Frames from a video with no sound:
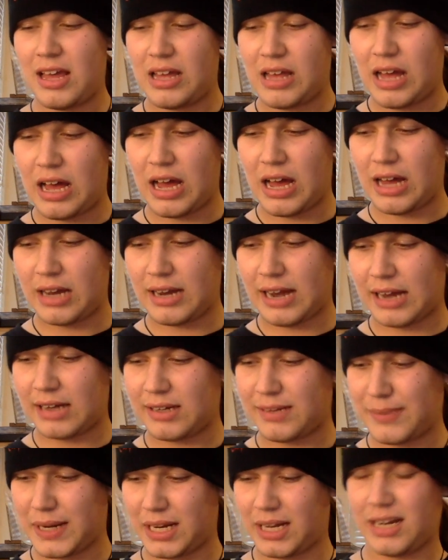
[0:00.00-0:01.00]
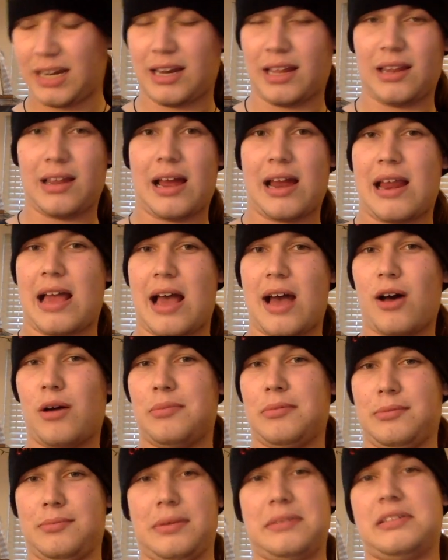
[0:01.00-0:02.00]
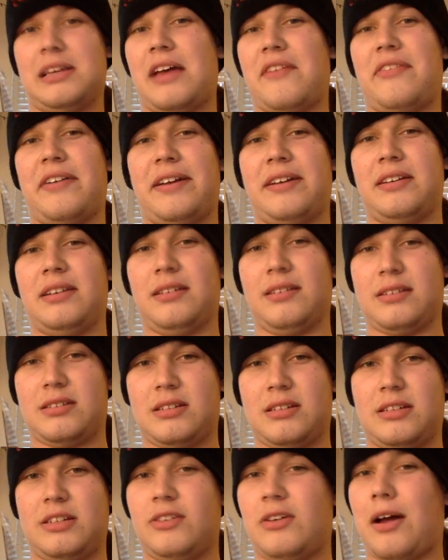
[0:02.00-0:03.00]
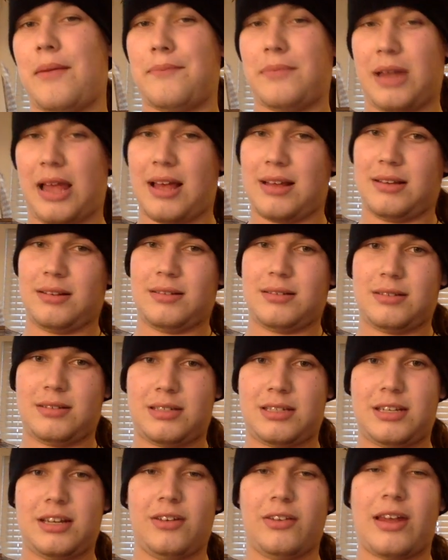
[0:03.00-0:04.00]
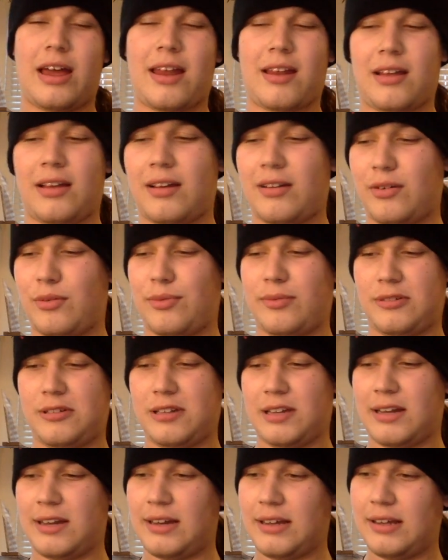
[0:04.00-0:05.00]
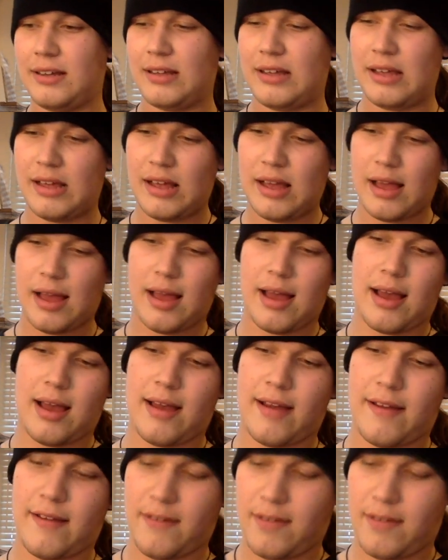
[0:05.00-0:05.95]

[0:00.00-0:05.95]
uh, not to mention a lot of albums I've had to listen to. I'm not, still not 100% uh,